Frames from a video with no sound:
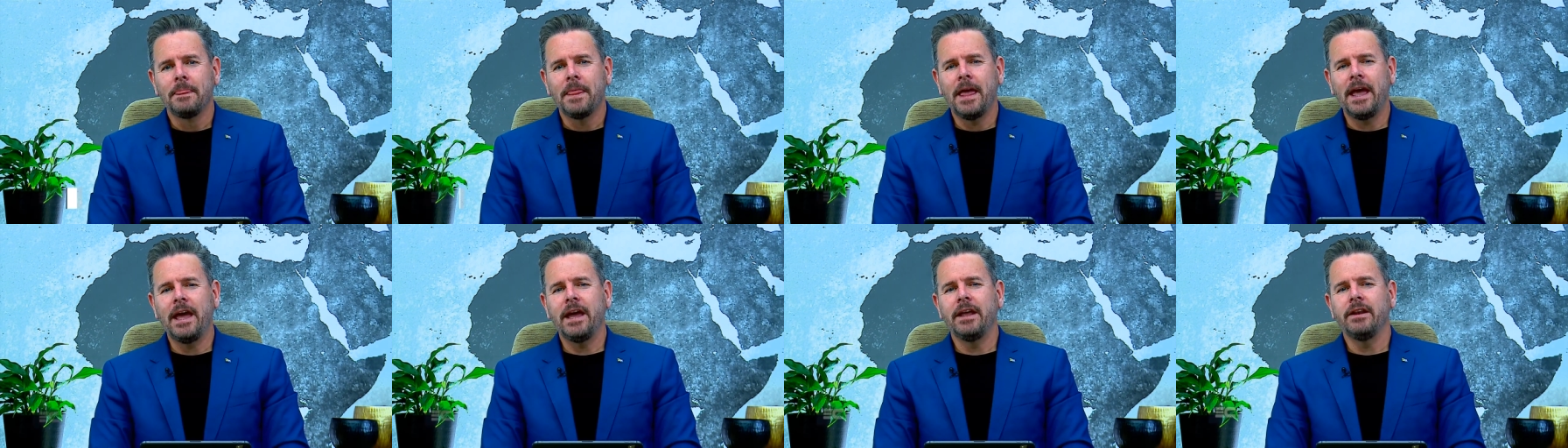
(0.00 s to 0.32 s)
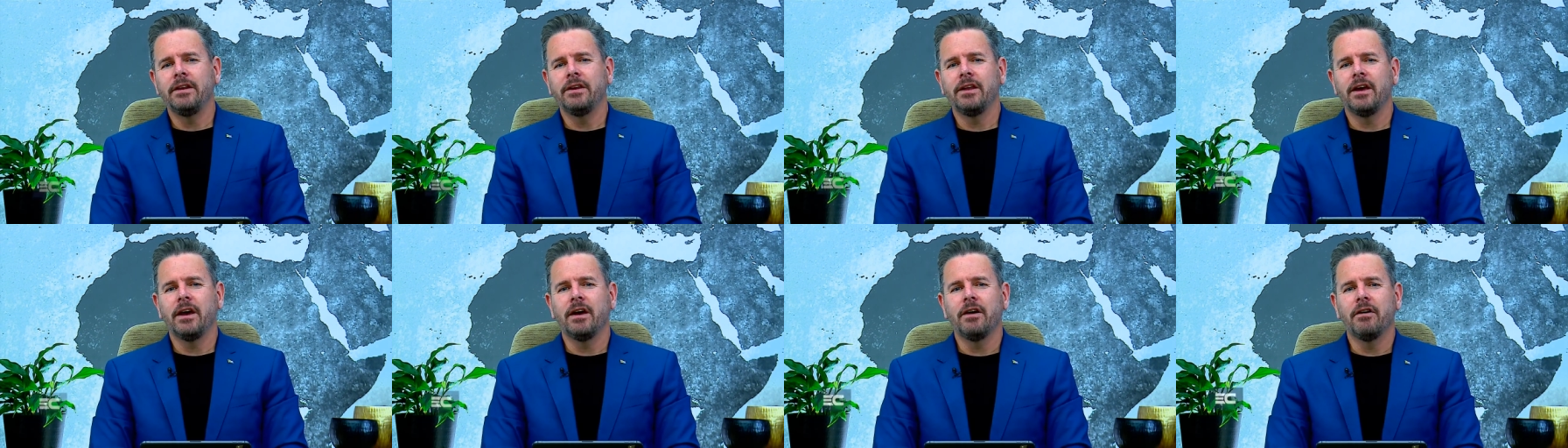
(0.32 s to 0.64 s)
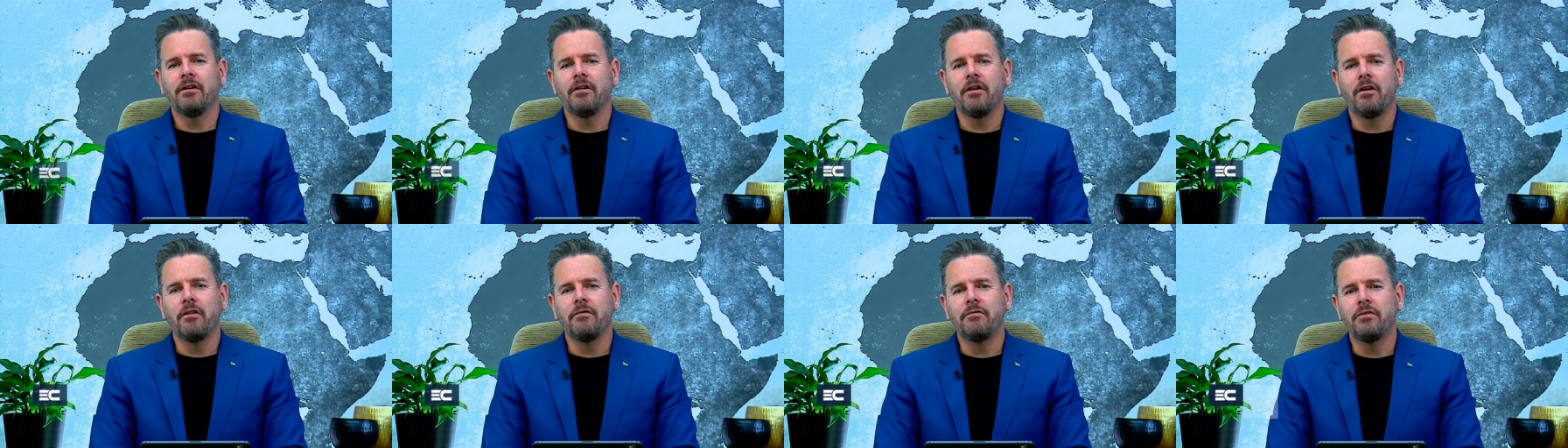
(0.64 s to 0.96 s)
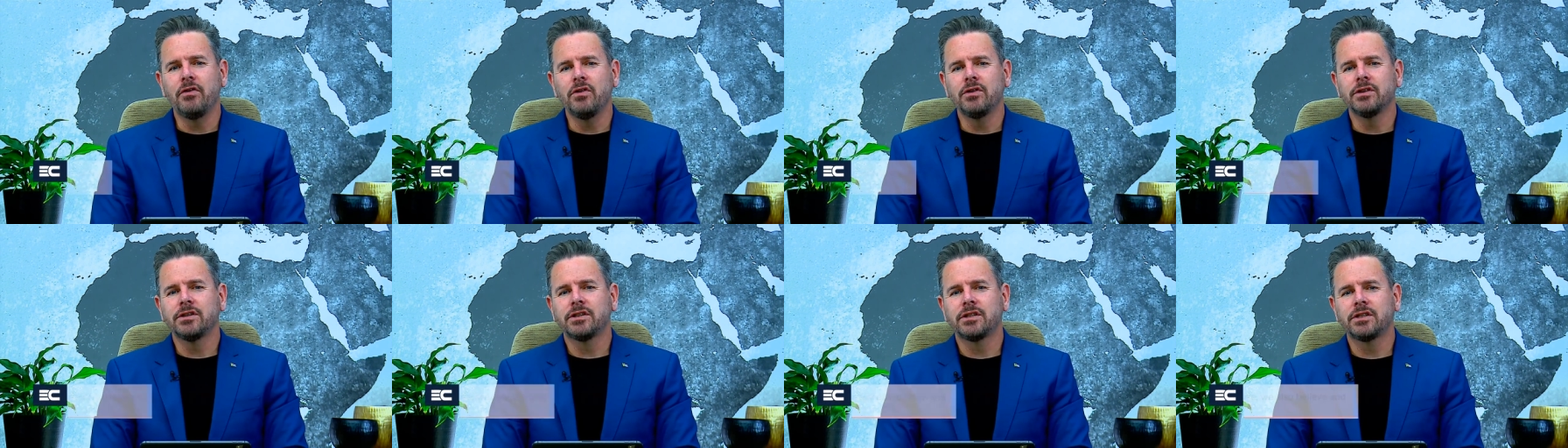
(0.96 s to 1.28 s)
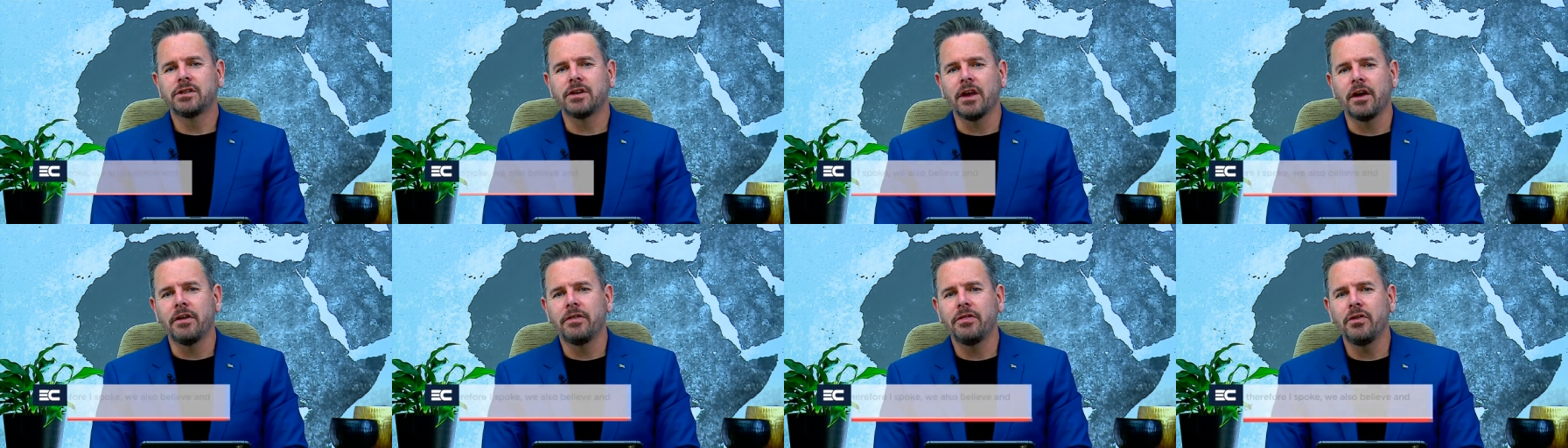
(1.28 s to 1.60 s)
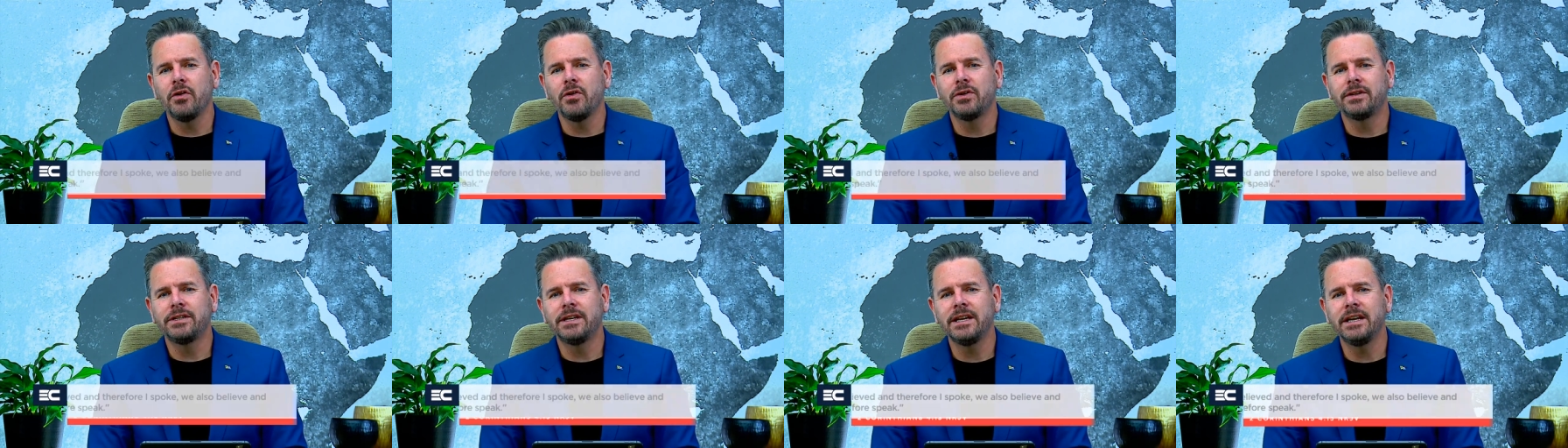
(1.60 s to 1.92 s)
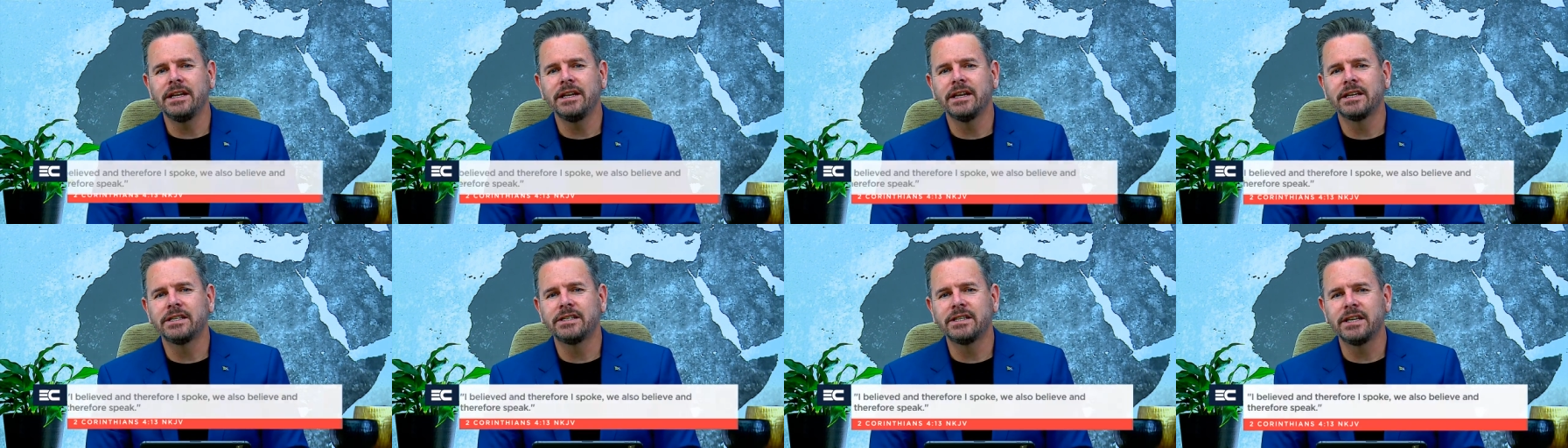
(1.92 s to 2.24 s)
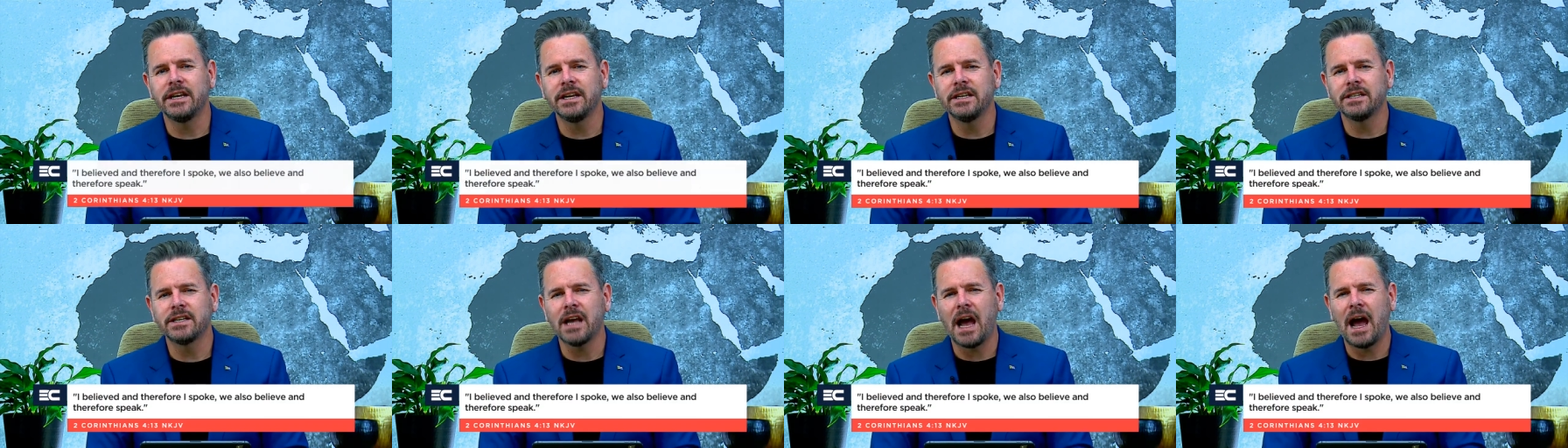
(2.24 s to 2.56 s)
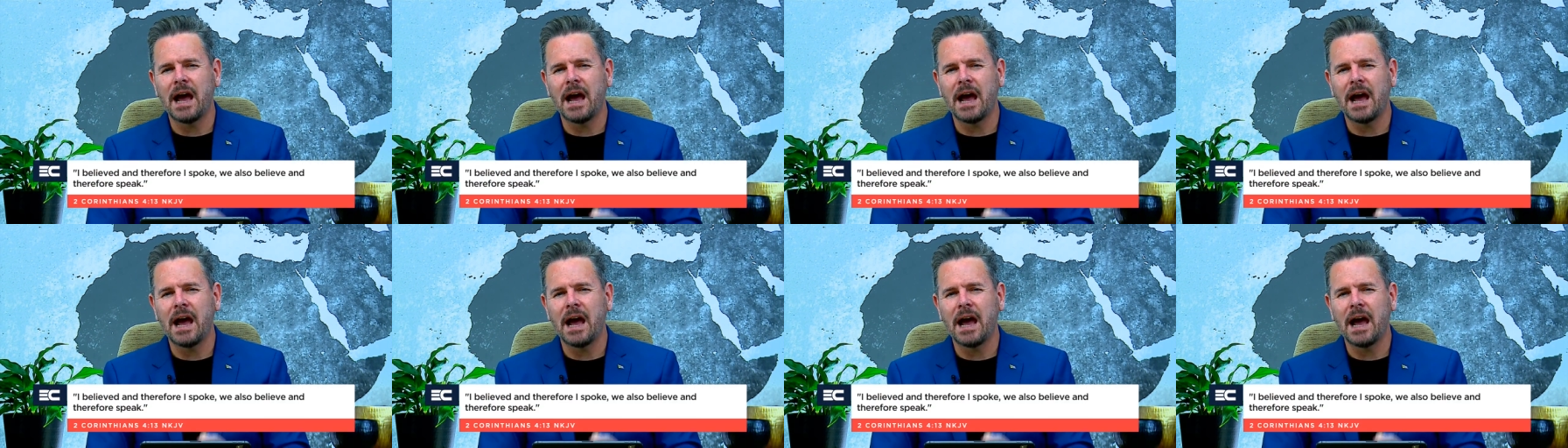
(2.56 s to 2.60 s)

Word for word: and uh, verse uh, 13, it says,